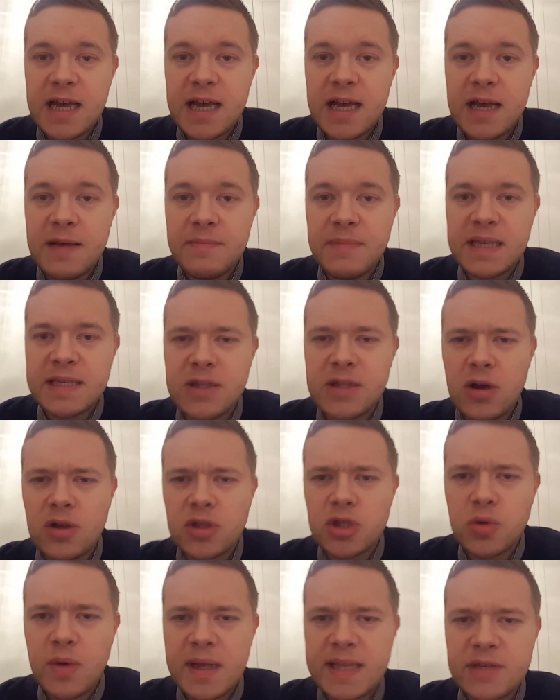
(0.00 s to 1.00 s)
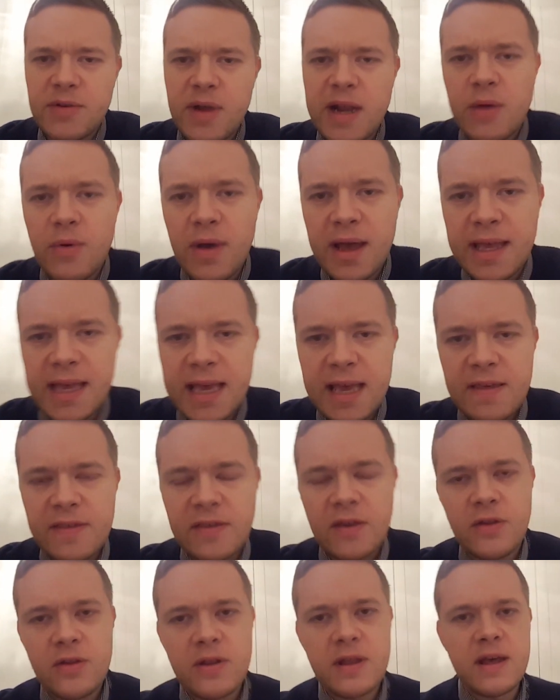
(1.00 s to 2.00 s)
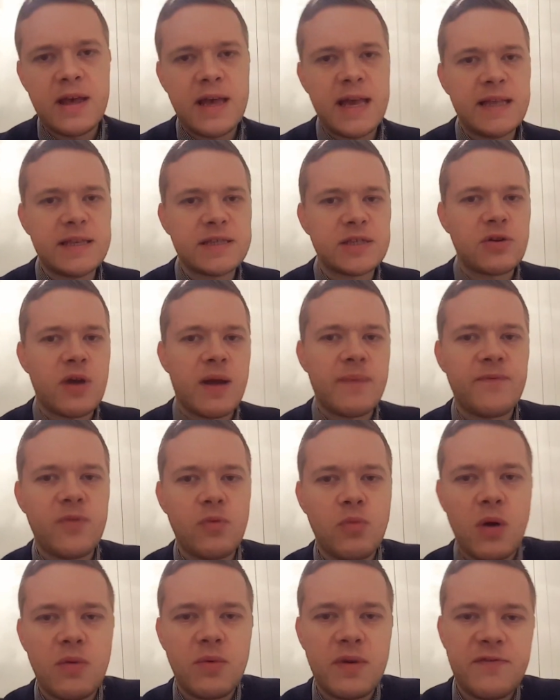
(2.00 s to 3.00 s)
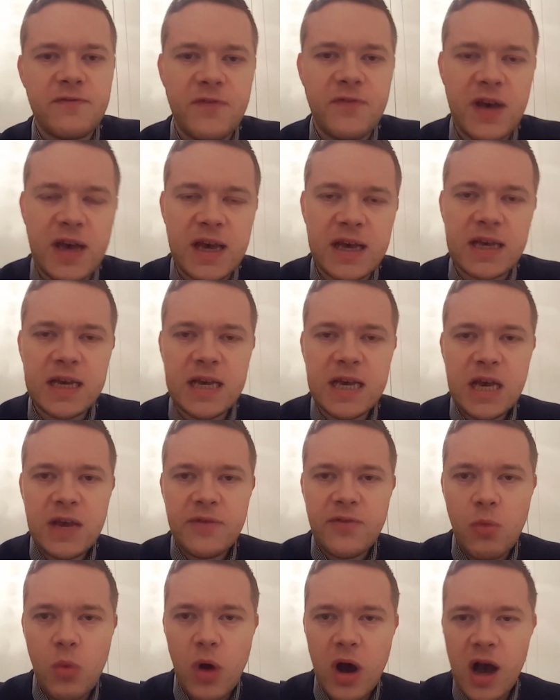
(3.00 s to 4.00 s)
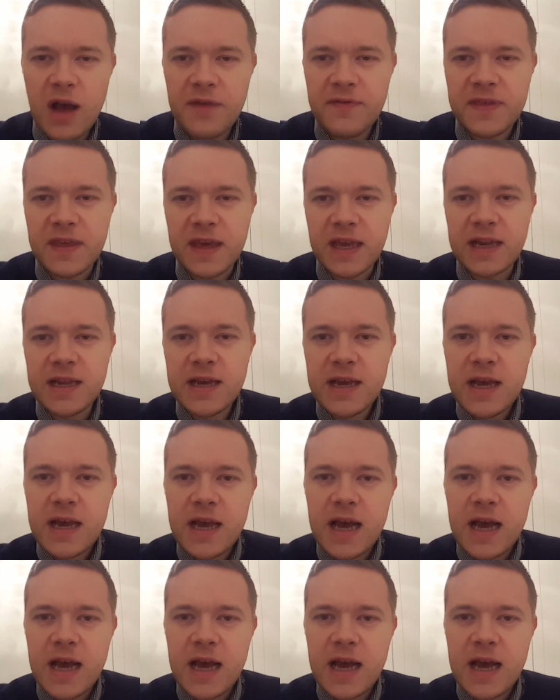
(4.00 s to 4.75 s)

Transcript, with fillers: It's not on Twitter anyway. It's on Instagram from what I've seen.